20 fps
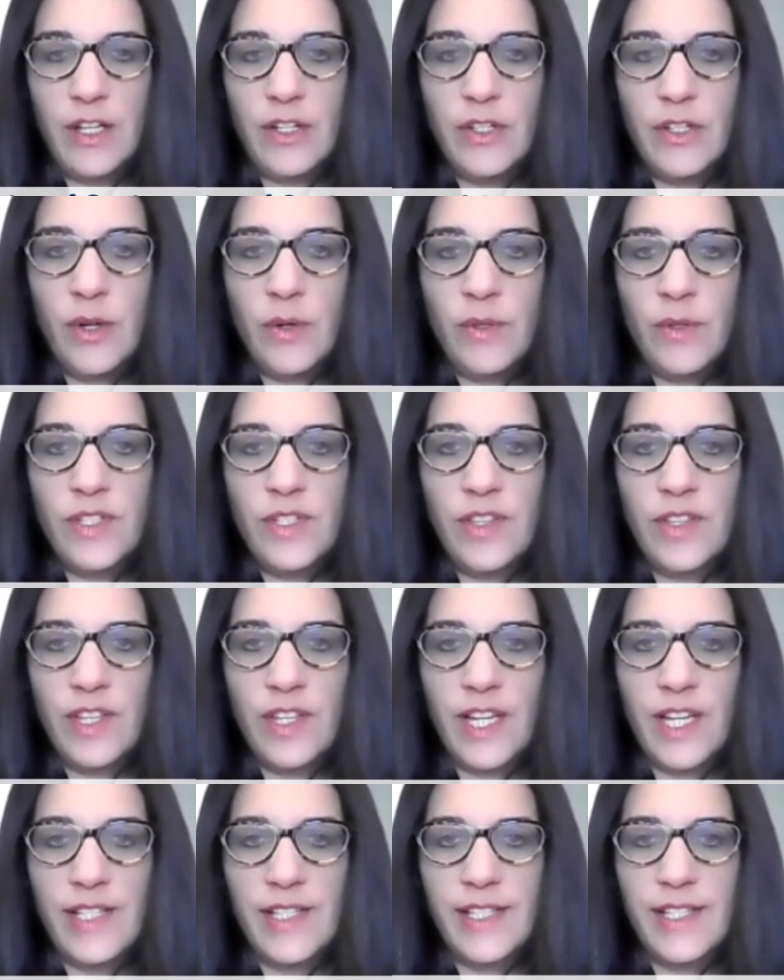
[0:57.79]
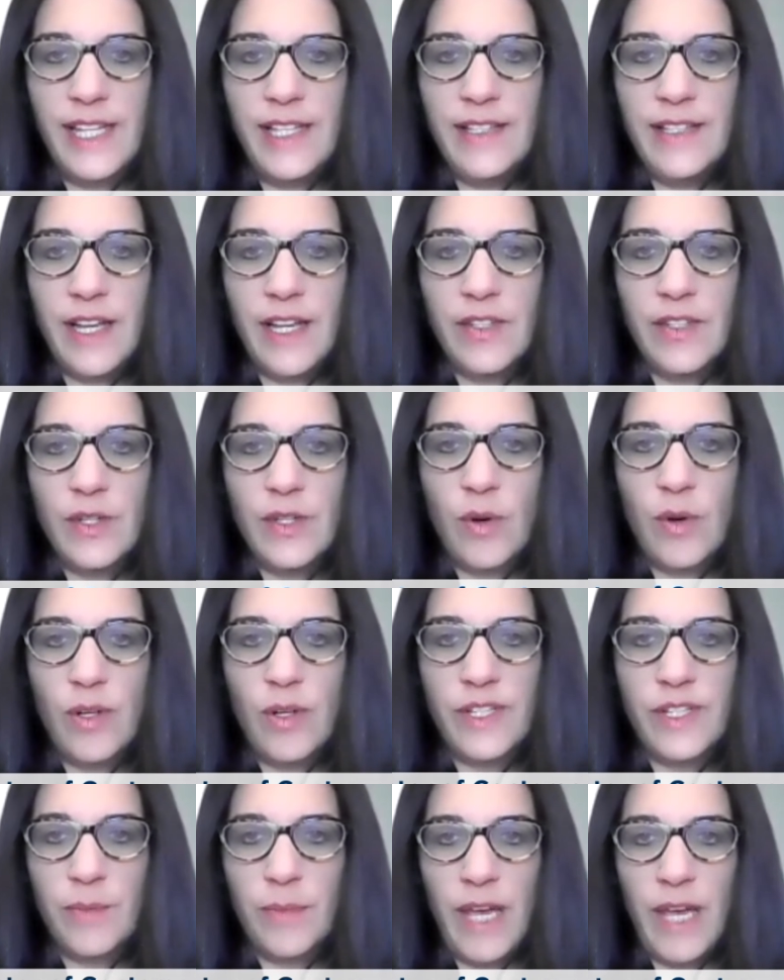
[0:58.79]
notes that the chasida is
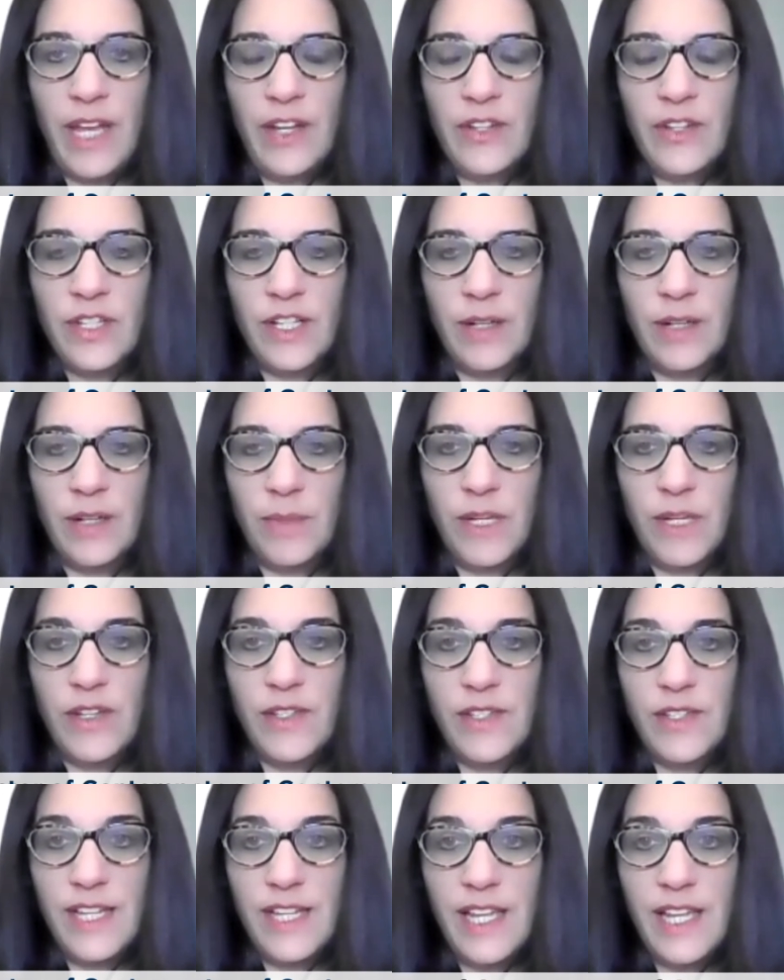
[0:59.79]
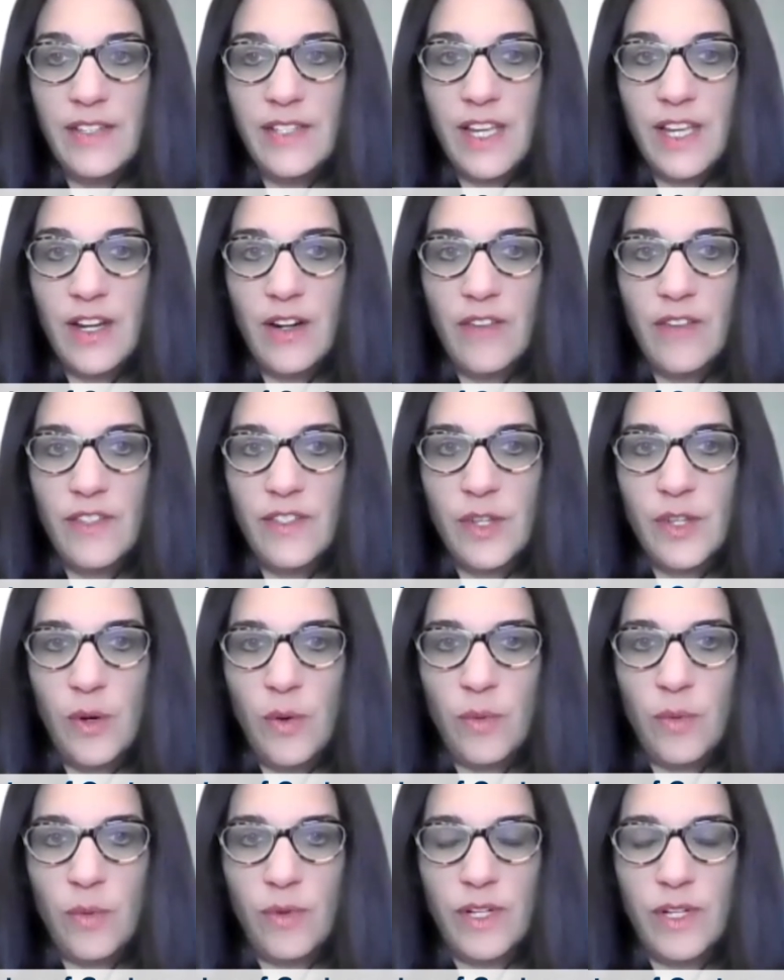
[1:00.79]
called compassionate because it takes care of its
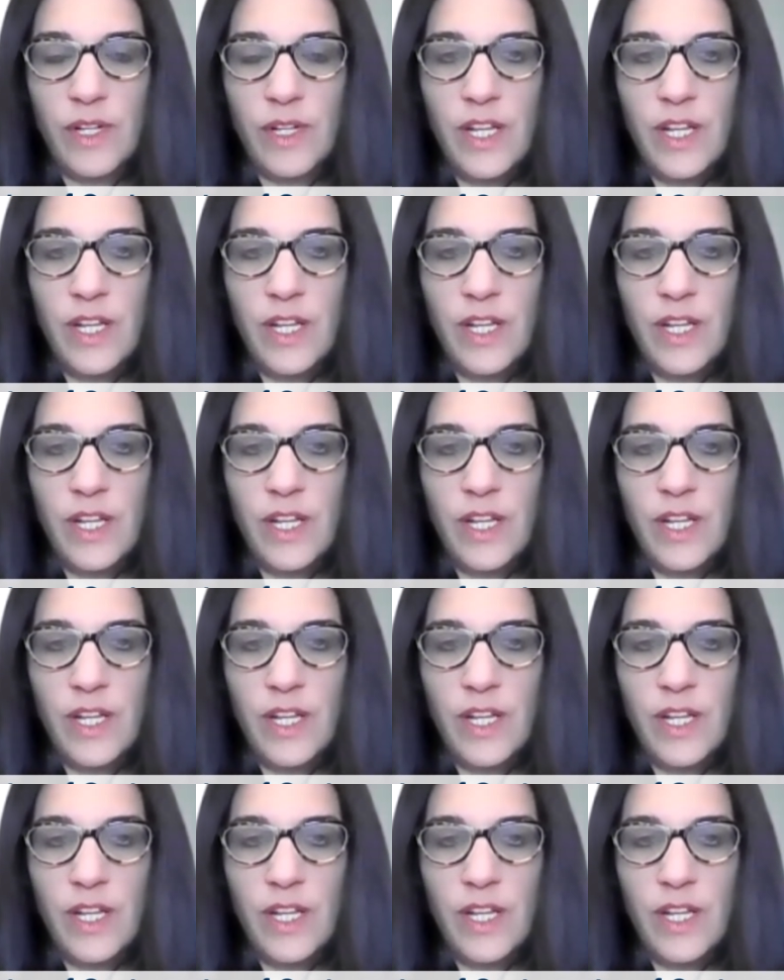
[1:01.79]
own,